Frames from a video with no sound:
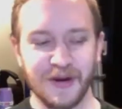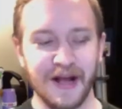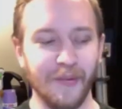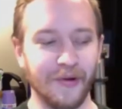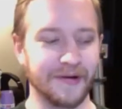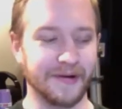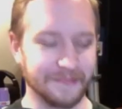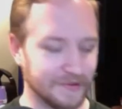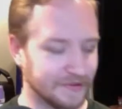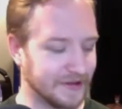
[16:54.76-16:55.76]
I want to know.
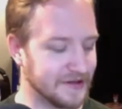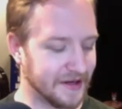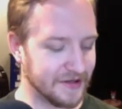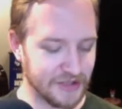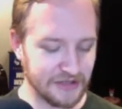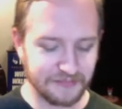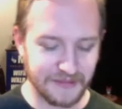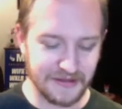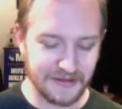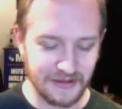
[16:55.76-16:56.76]
Okay, you got Jeff
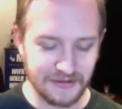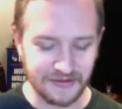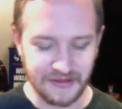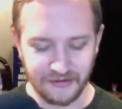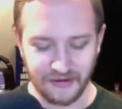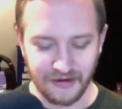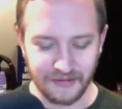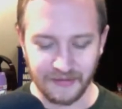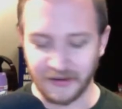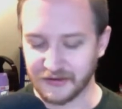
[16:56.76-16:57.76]
Bezos and Elon
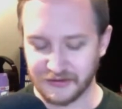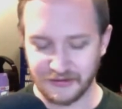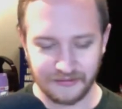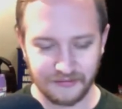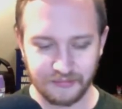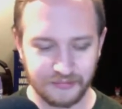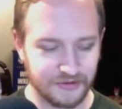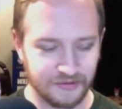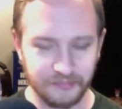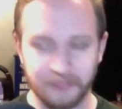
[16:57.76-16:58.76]
Musk,
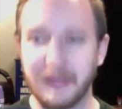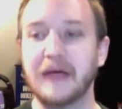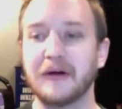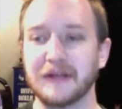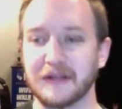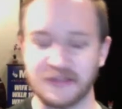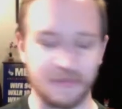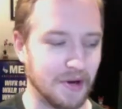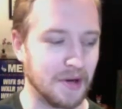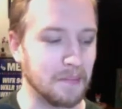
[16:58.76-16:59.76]
billions
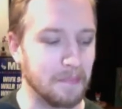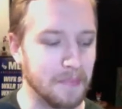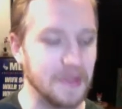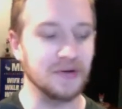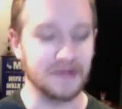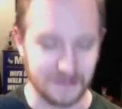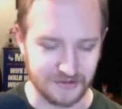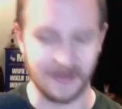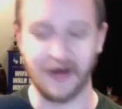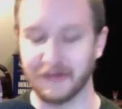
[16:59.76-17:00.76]
upon billions
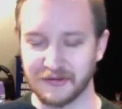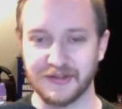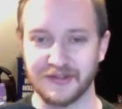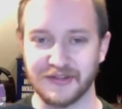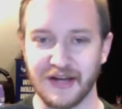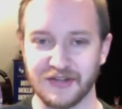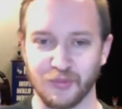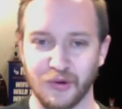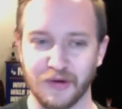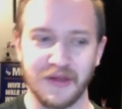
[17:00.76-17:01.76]
of dollars these guys are worth.